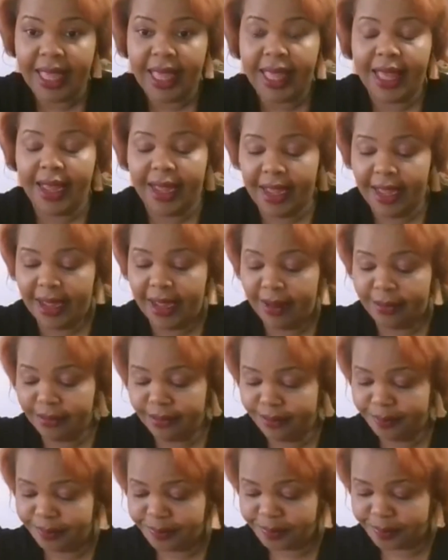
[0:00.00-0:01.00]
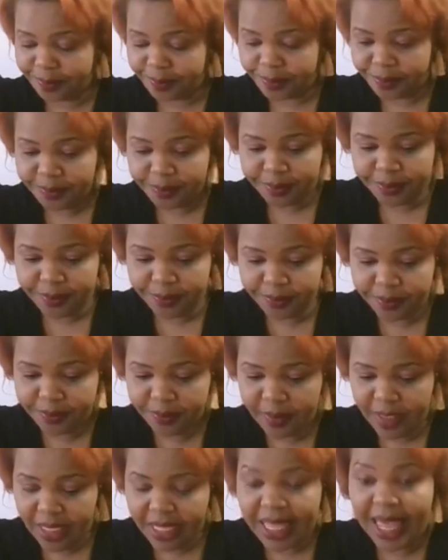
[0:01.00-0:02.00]
Um,
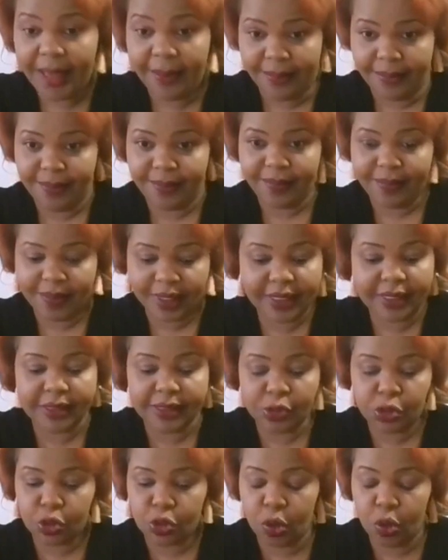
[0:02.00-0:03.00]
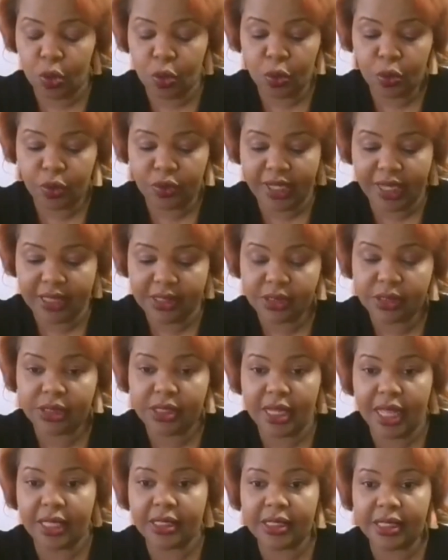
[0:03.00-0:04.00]
yeah, so that's
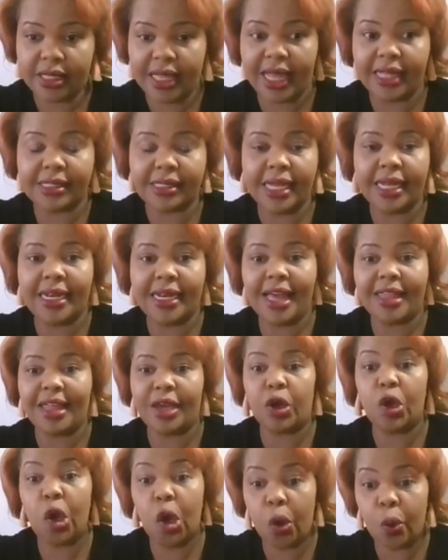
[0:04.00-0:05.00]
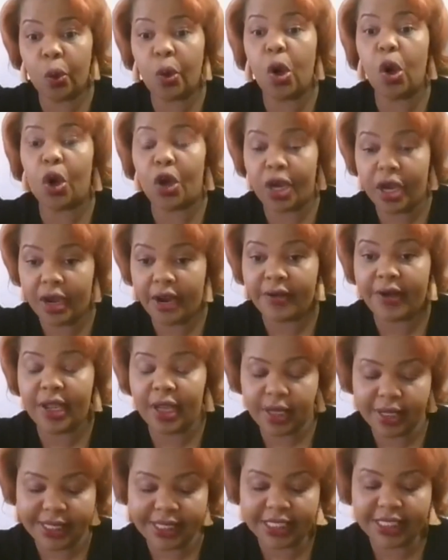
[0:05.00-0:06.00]
another co-occurring
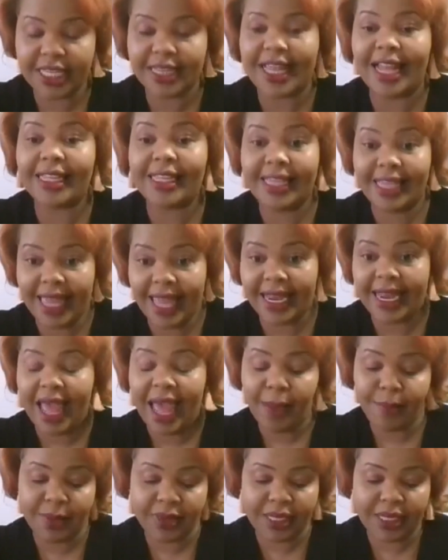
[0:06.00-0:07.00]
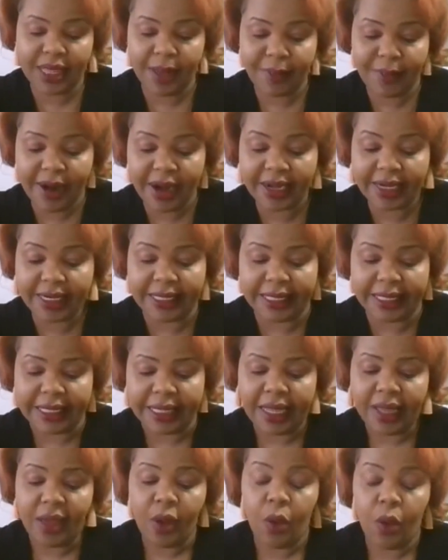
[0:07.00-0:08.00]
condition that can happen. Apparently,
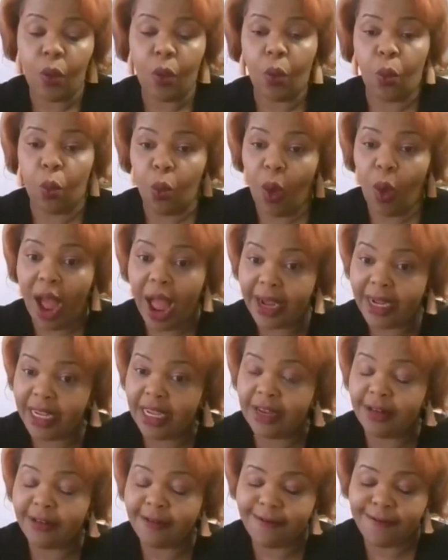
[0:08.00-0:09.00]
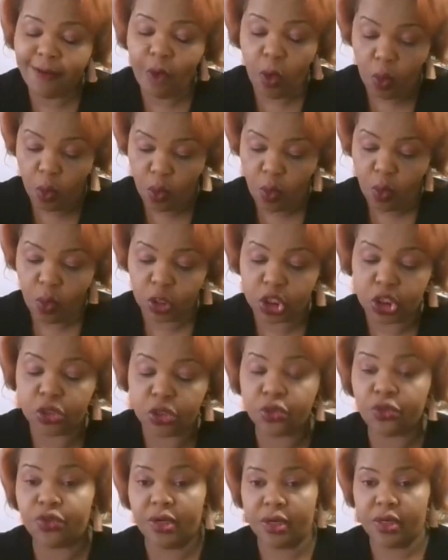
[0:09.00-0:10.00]
1 in 4
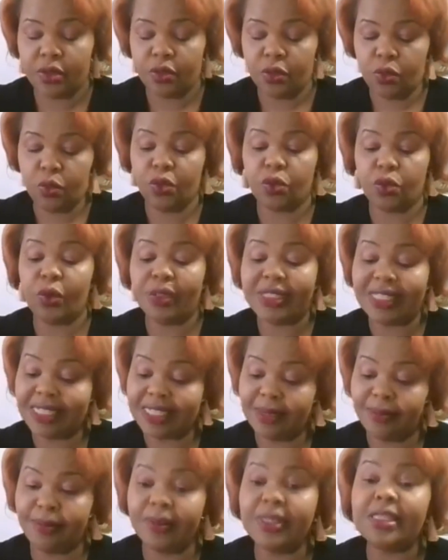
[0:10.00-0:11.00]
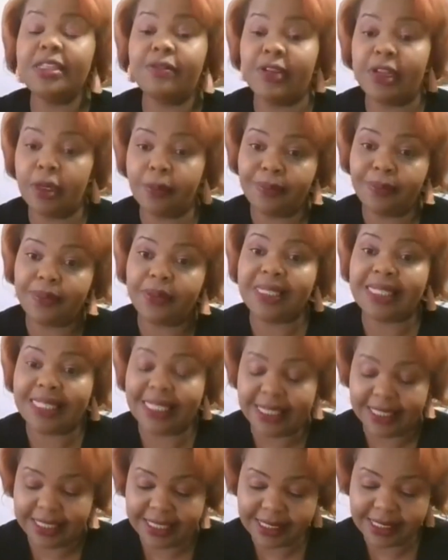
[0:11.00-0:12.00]
children with autism develop
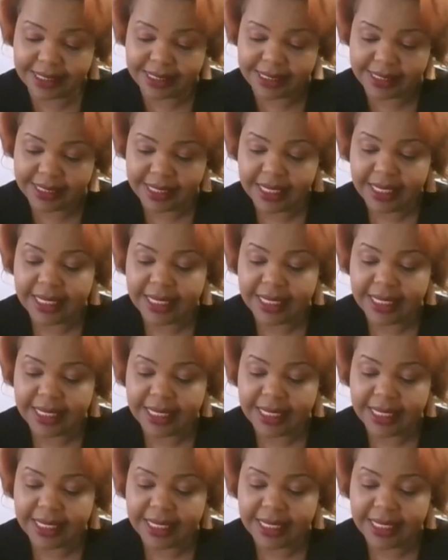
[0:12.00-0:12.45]
seizures,